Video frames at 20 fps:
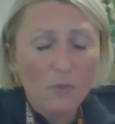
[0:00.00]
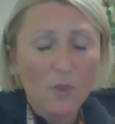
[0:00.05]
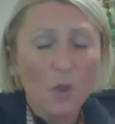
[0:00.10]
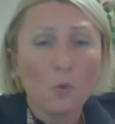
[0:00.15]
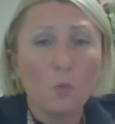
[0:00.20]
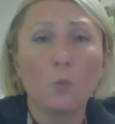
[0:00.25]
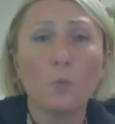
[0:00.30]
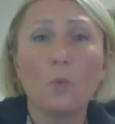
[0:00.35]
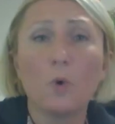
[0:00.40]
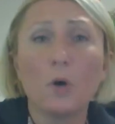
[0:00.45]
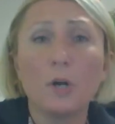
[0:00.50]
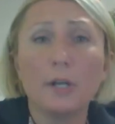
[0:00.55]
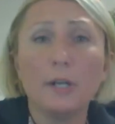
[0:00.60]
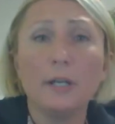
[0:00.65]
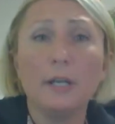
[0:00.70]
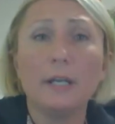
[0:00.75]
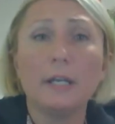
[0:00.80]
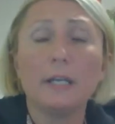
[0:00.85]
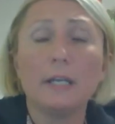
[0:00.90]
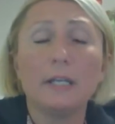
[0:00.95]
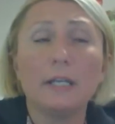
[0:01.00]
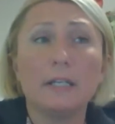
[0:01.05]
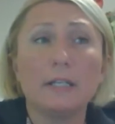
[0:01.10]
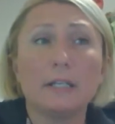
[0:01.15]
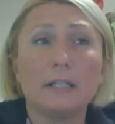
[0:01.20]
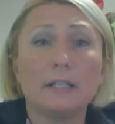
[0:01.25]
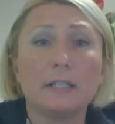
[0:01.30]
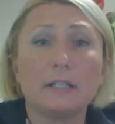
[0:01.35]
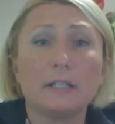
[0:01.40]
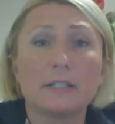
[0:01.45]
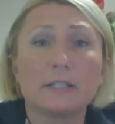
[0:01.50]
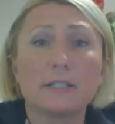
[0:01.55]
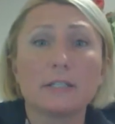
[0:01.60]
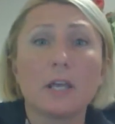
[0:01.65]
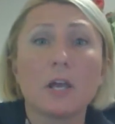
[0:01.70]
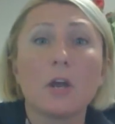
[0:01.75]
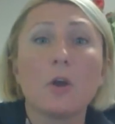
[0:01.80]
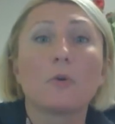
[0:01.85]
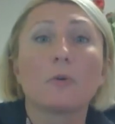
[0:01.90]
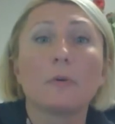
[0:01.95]
One is,
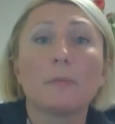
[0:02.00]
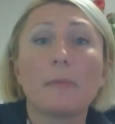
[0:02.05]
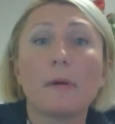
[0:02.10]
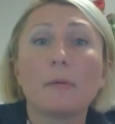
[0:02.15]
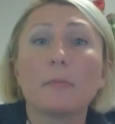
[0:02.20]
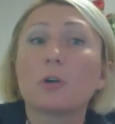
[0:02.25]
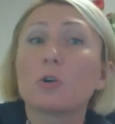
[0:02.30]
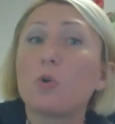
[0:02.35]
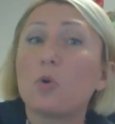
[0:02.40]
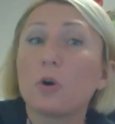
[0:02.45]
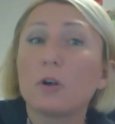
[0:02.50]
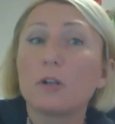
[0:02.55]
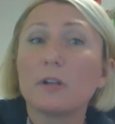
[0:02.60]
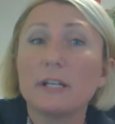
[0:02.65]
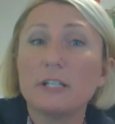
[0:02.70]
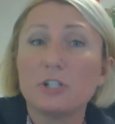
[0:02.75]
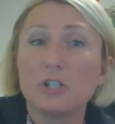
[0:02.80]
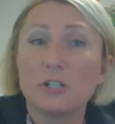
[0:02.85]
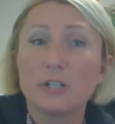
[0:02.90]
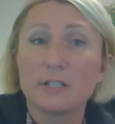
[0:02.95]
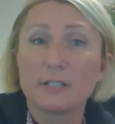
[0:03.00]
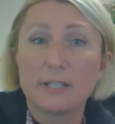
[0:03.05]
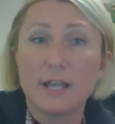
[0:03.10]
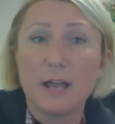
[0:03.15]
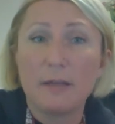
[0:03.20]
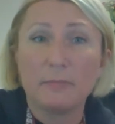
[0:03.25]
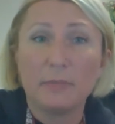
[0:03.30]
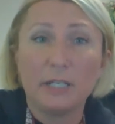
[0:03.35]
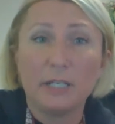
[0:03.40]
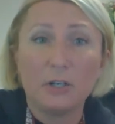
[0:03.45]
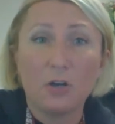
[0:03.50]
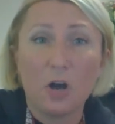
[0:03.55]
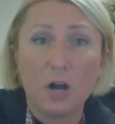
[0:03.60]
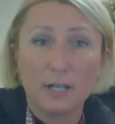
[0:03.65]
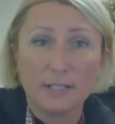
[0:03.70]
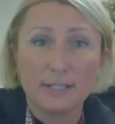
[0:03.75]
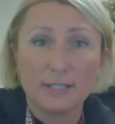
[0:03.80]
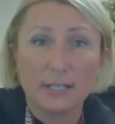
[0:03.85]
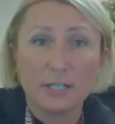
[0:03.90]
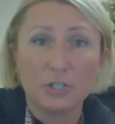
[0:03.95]
remember, correlation does not mean
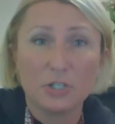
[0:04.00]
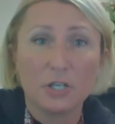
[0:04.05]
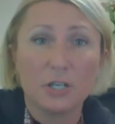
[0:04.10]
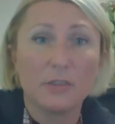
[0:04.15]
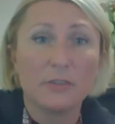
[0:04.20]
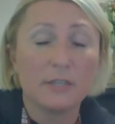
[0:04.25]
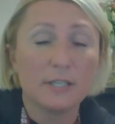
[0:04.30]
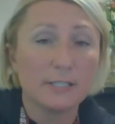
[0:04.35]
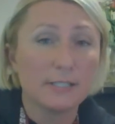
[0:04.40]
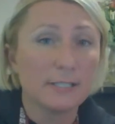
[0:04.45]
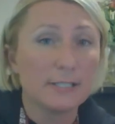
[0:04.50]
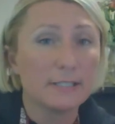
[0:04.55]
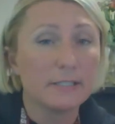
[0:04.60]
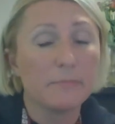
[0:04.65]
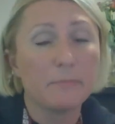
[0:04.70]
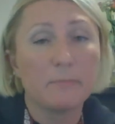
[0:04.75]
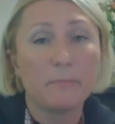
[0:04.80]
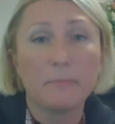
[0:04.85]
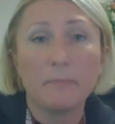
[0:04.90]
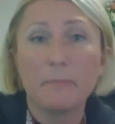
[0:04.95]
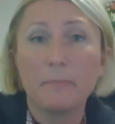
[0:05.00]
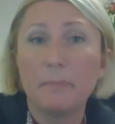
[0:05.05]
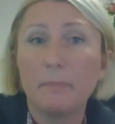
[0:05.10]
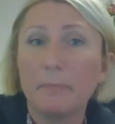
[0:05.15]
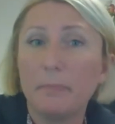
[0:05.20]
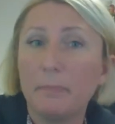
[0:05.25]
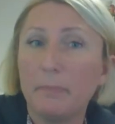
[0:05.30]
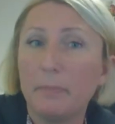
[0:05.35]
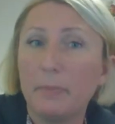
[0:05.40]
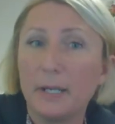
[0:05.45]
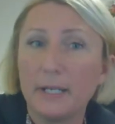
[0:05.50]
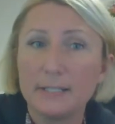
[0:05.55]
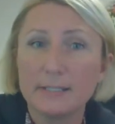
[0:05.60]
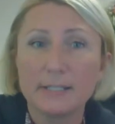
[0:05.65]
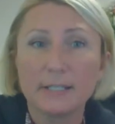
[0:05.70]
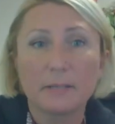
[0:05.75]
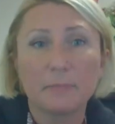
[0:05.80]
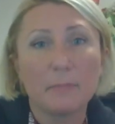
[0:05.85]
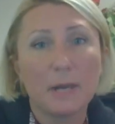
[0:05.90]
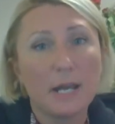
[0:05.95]
causation. This is a
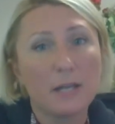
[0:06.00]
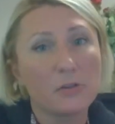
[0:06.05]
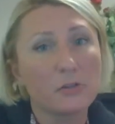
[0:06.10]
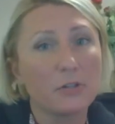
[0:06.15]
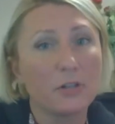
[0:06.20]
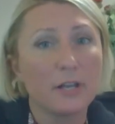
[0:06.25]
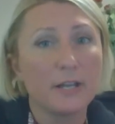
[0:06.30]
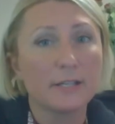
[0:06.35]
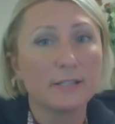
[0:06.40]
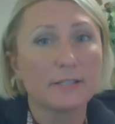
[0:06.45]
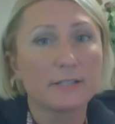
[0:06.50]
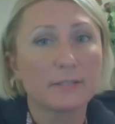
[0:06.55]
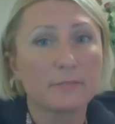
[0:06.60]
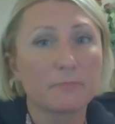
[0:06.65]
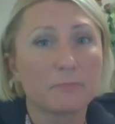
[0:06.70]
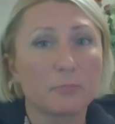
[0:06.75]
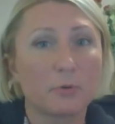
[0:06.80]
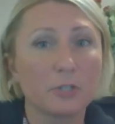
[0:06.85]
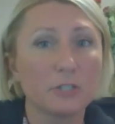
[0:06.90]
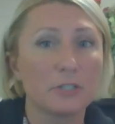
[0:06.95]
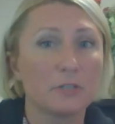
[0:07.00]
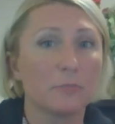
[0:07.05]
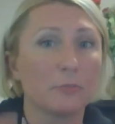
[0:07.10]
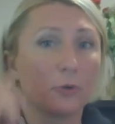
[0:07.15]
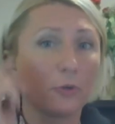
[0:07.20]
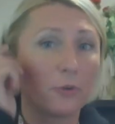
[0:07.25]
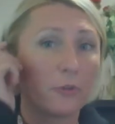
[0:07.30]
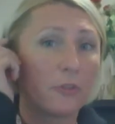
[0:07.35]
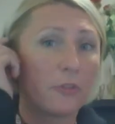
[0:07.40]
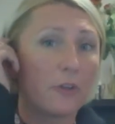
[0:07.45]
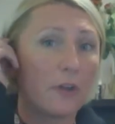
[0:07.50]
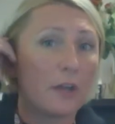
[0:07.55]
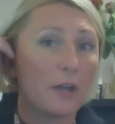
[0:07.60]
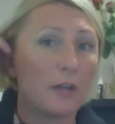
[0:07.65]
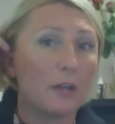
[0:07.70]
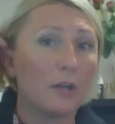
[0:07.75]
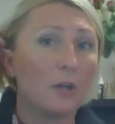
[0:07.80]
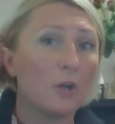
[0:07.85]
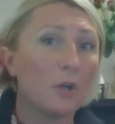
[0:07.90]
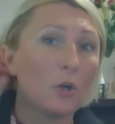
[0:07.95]
basic math class principle
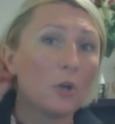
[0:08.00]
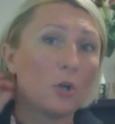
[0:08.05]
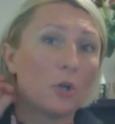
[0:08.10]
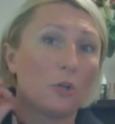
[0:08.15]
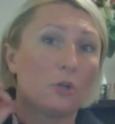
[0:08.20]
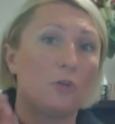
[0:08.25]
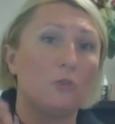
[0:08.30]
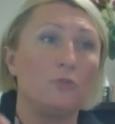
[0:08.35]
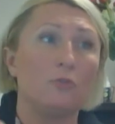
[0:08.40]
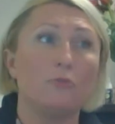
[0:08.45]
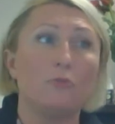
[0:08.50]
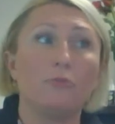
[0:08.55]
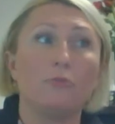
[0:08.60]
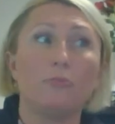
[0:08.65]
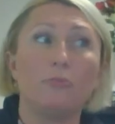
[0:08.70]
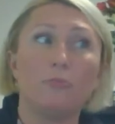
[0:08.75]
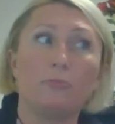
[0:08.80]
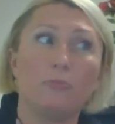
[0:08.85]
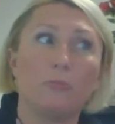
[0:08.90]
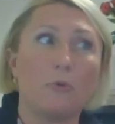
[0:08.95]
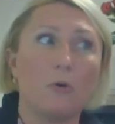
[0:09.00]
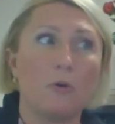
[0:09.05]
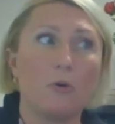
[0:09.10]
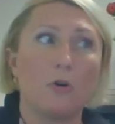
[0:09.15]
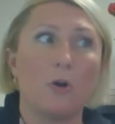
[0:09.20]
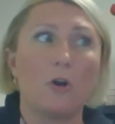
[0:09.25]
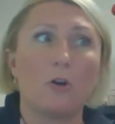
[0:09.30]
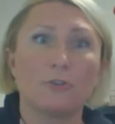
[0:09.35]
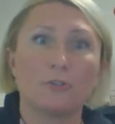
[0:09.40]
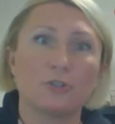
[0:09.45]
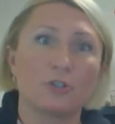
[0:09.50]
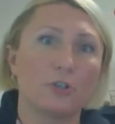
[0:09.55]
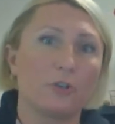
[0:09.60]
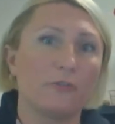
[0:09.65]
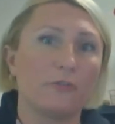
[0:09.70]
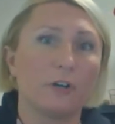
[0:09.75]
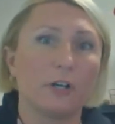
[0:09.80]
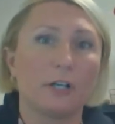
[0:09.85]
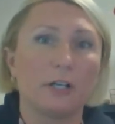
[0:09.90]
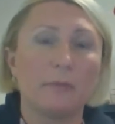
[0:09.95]
that you all should
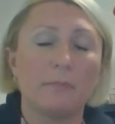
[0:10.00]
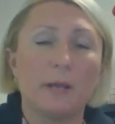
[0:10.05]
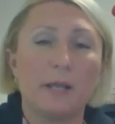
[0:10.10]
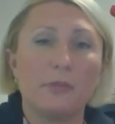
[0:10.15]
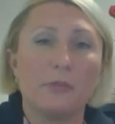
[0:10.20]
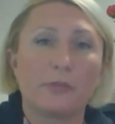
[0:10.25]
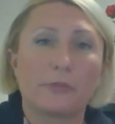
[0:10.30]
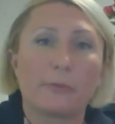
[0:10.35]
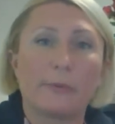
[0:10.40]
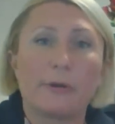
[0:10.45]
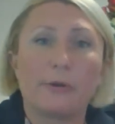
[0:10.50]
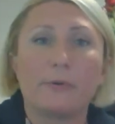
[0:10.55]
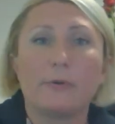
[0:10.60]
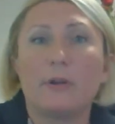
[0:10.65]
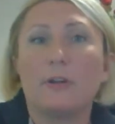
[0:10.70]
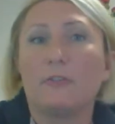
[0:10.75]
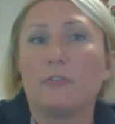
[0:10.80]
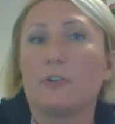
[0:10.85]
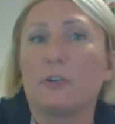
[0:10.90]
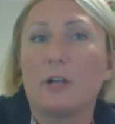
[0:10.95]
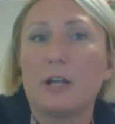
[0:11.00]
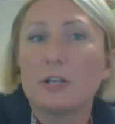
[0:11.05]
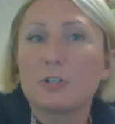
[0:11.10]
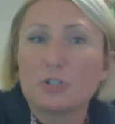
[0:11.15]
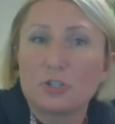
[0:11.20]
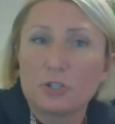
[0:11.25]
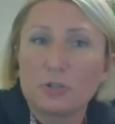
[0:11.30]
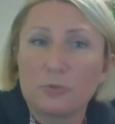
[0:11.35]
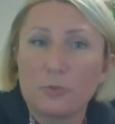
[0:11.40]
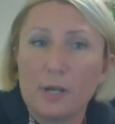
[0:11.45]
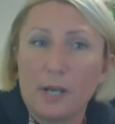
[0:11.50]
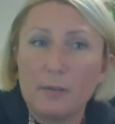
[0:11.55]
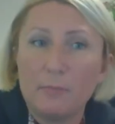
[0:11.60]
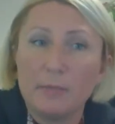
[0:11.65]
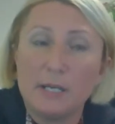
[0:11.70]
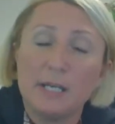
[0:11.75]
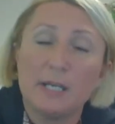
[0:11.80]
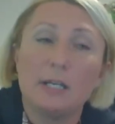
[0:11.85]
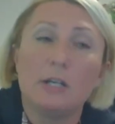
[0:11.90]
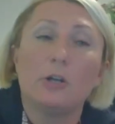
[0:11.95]
have already been through. If you're not sure what I
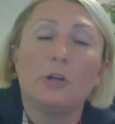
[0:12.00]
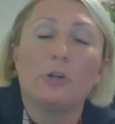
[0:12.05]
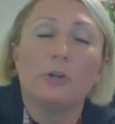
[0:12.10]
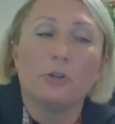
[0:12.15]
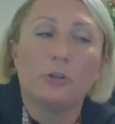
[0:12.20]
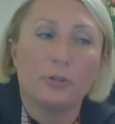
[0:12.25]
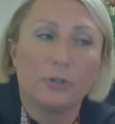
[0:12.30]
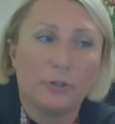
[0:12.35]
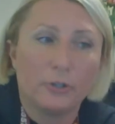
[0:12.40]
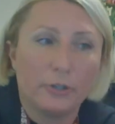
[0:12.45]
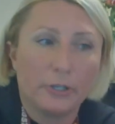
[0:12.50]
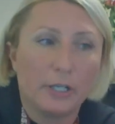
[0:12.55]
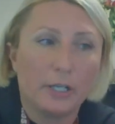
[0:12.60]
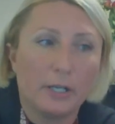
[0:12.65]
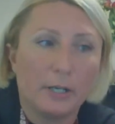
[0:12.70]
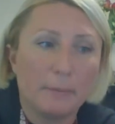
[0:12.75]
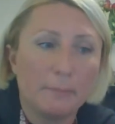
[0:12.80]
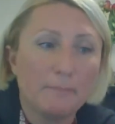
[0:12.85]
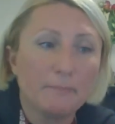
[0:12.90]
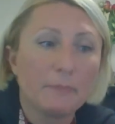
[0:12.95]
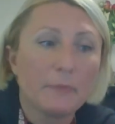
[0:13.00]
mean, look it up.